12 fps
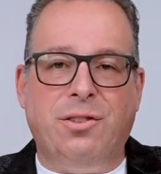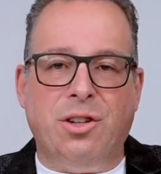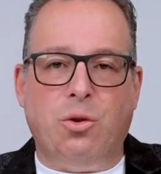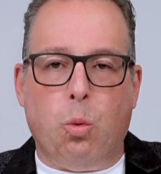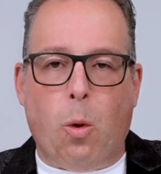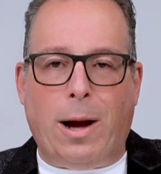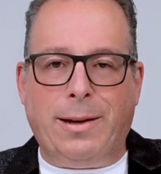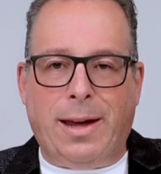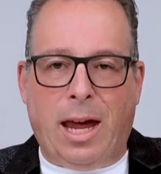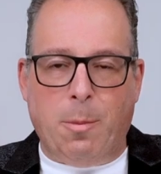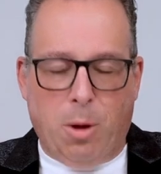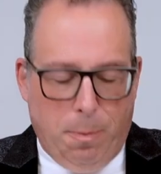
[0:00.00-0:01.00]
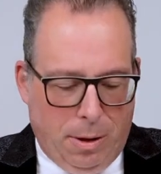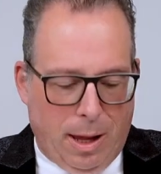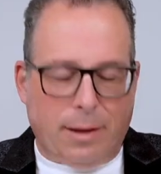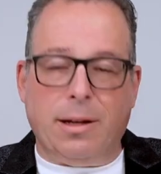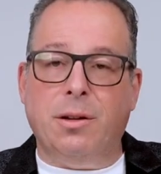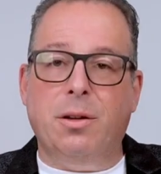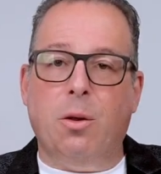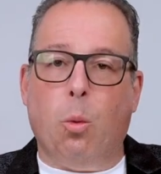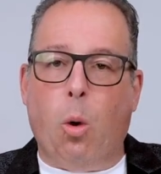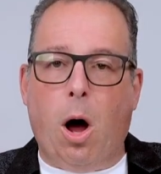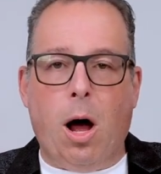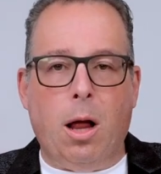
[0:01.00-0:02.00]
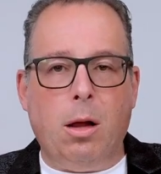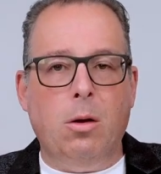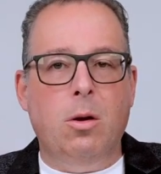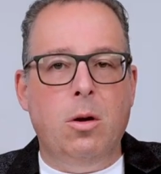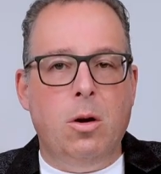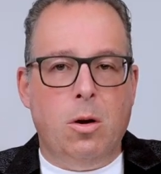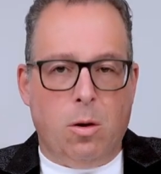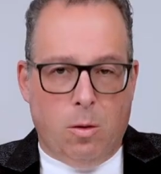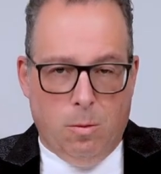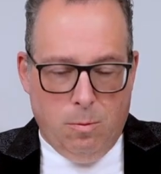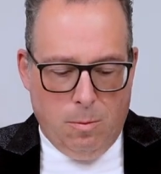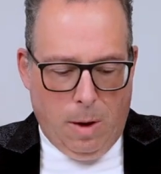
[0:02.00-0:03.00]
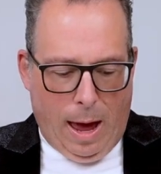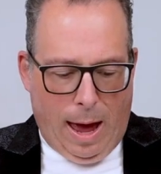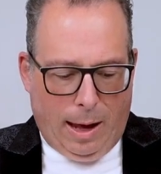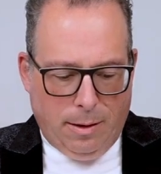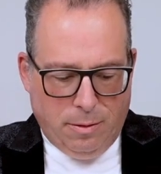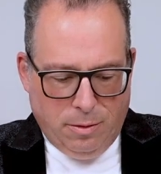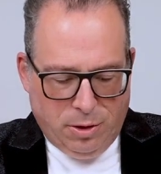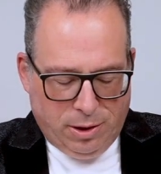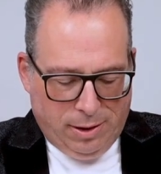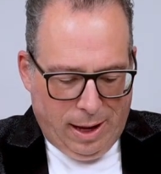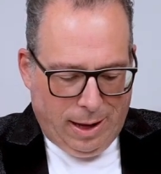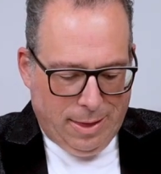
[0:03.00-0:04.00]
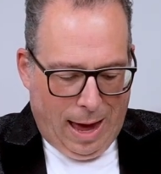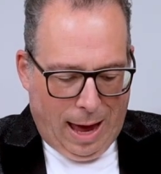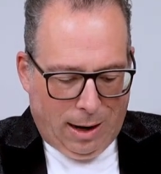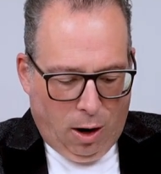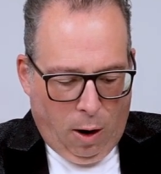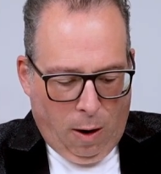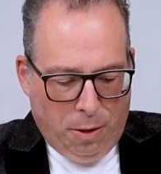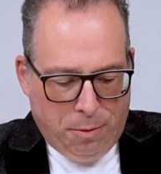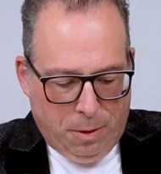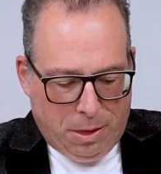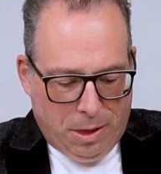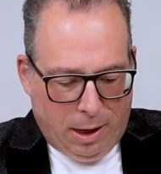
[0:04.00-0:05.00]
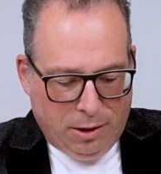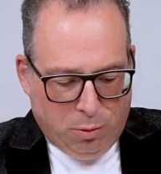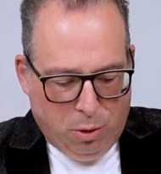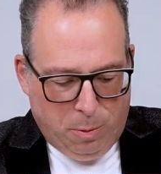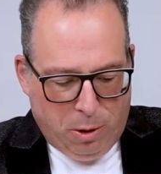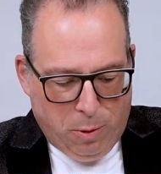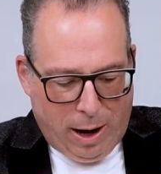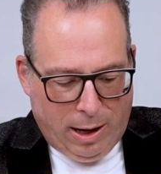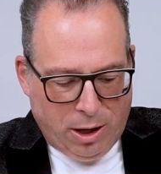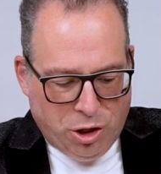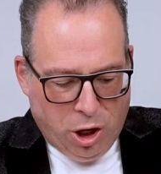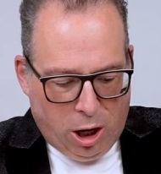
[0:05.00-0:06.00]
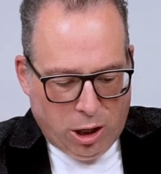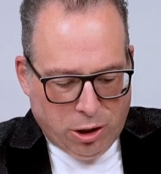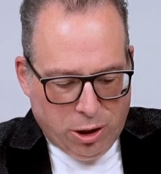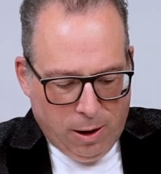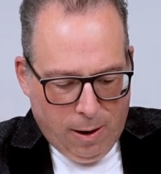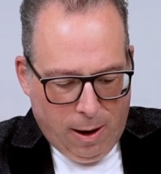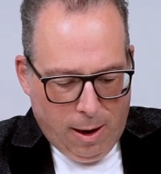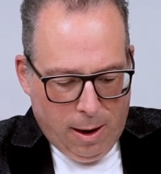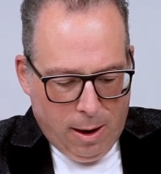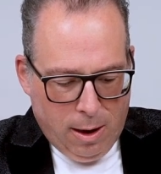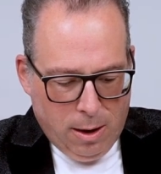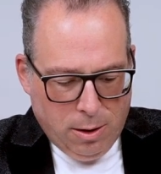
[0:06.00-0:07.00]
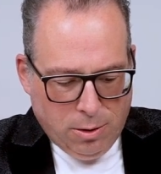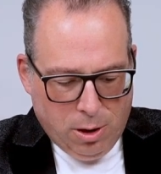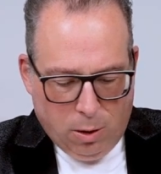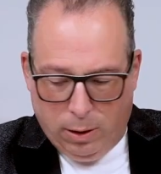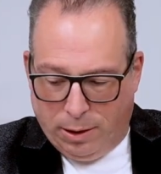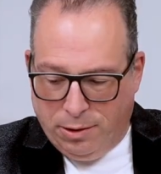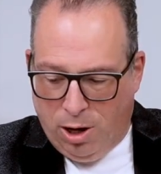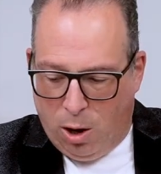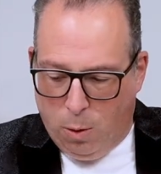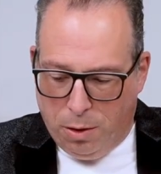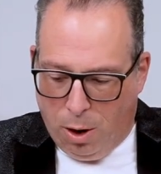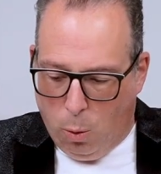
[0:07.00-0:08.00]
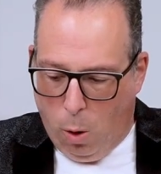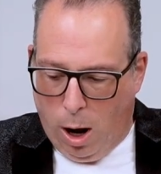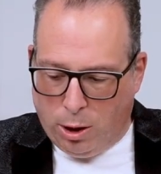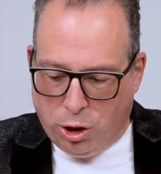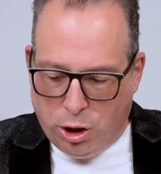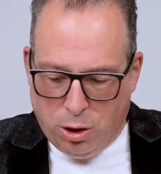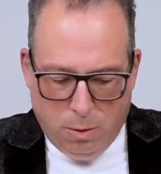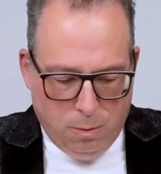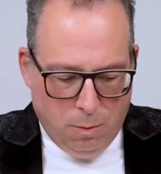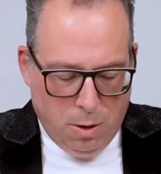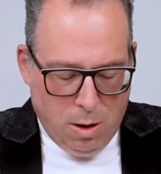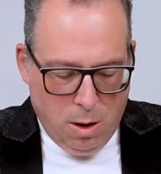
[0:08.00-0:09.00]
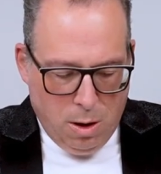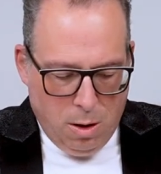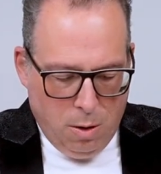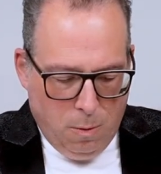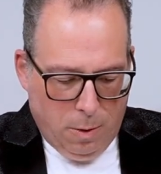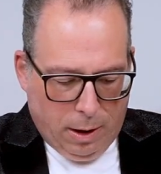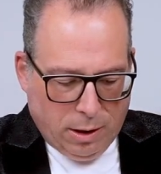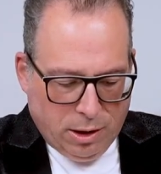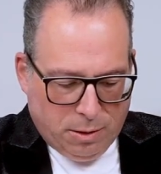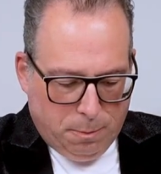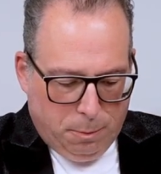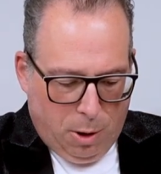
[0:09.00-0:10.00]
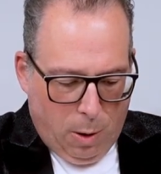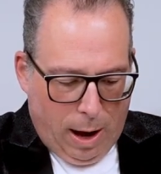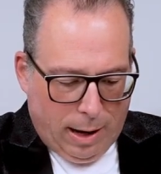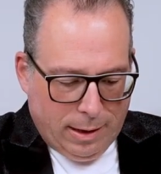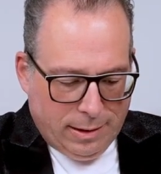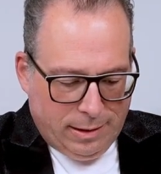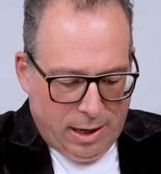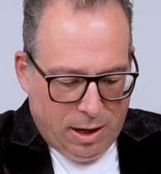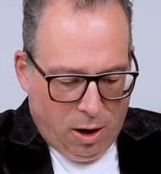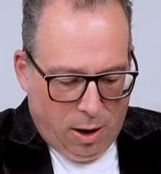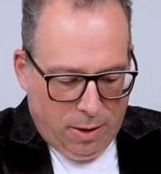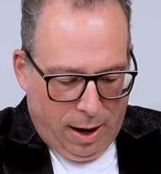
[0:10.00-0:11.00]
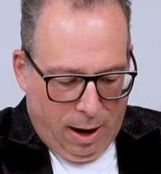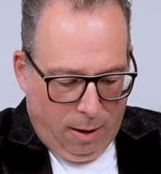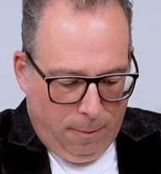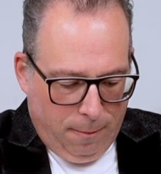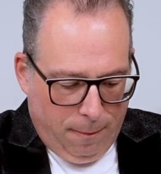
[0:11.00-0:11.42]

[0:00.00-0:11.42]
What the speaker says: just one cable plugged into the wall, and just like that, all 3 things will be ready to charge. So let's start with our watch. You can just go ahead and sit it on there.